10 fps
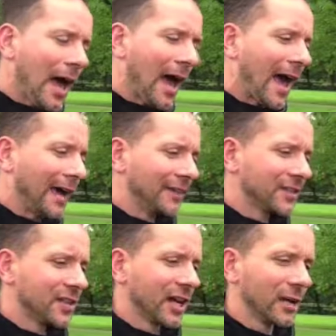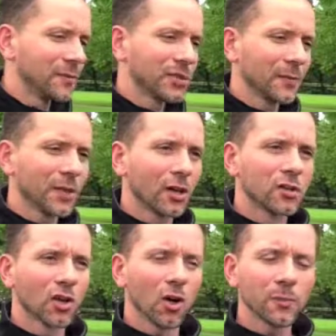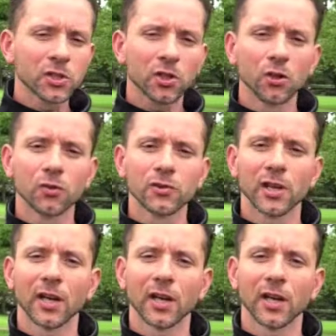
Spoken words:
And some of those obstacles